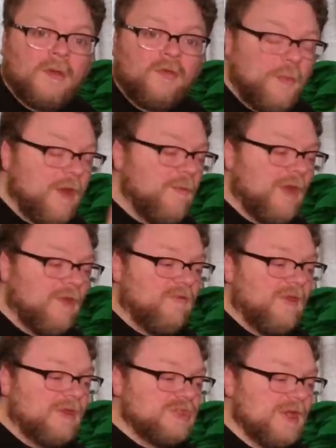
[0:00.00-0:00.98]
Spider-Man on
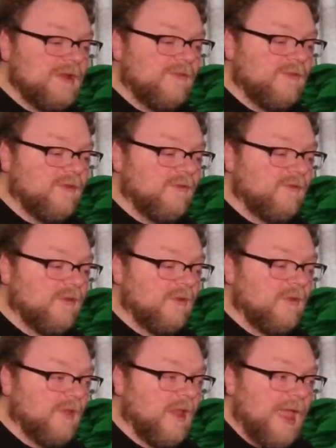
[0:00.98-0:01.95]
Sega Genesis,
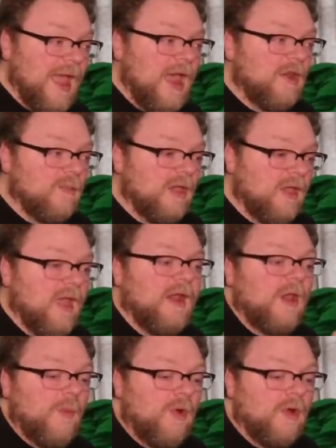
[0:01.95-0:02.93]
like, had a
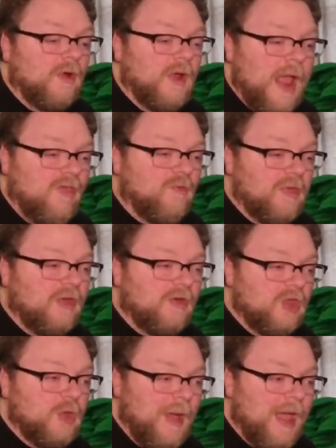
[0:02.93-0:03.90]
mechanic where, as
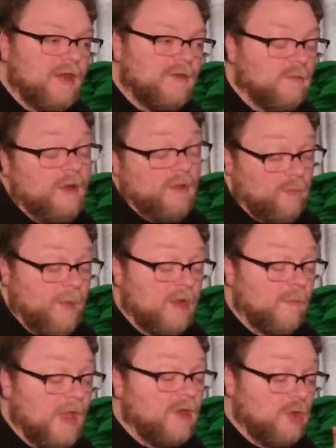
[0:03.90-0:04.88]

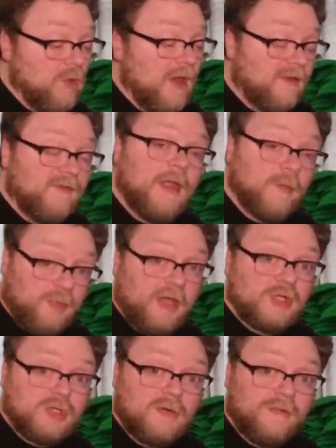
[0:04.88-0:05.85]
Spider-Man, you had to take
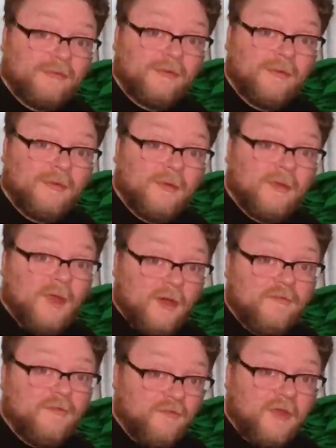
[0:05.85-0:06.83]
pictures
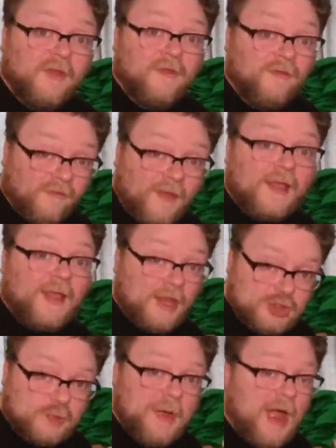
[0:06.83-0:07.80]
of the villains, and that
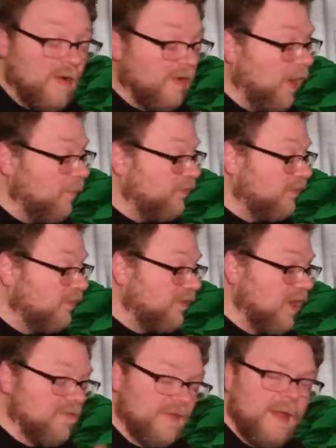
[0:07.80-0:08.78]
got you power-ups and
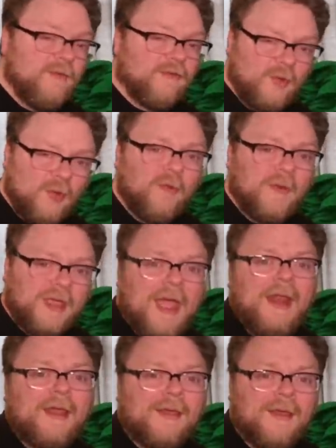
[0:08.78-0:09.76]
stuff, and that was a cool
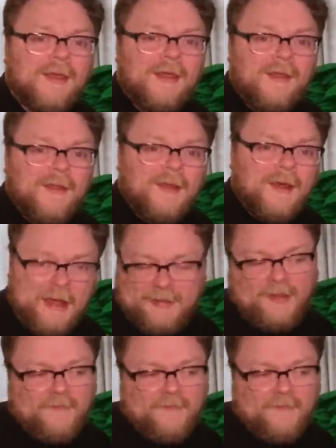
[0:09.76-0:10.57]
mechanic. I